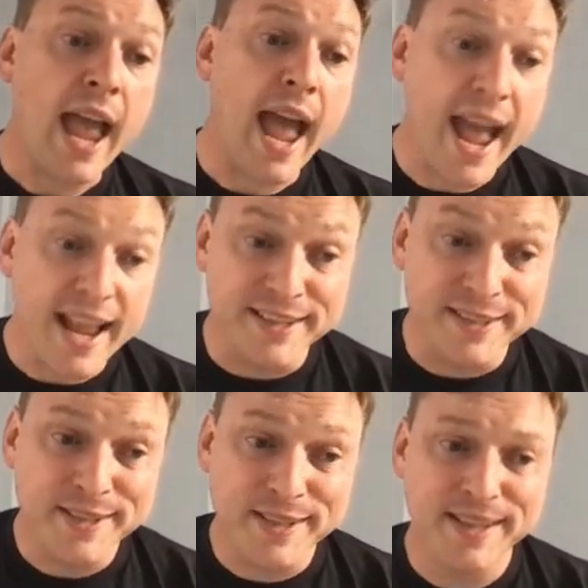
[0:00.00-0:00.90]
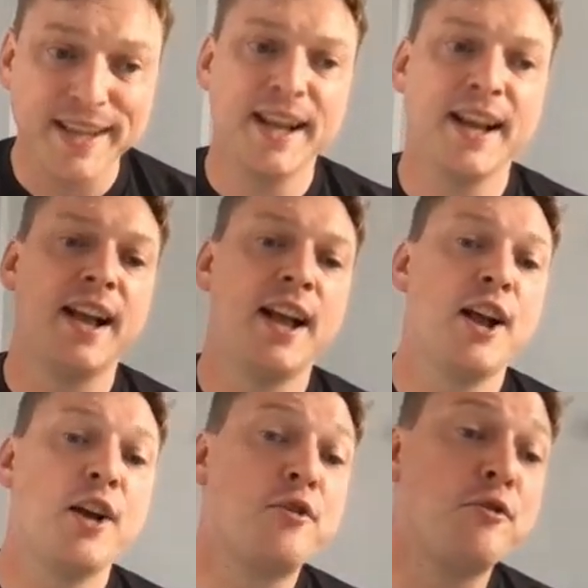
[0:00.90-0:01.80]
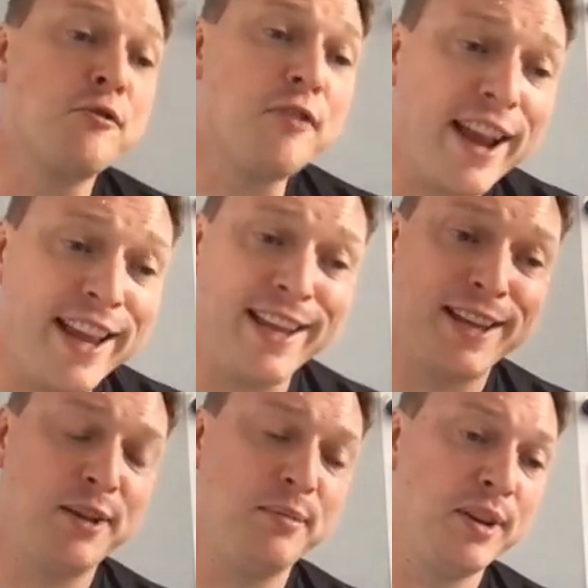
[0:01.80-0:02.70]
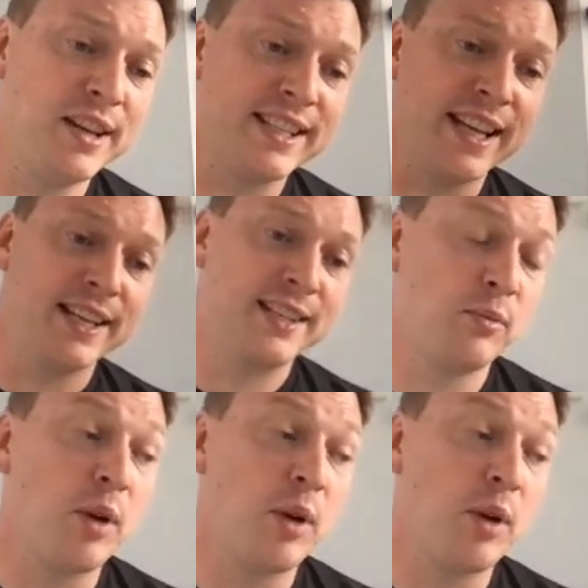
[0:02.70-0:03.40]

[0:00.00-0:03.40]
And great communities.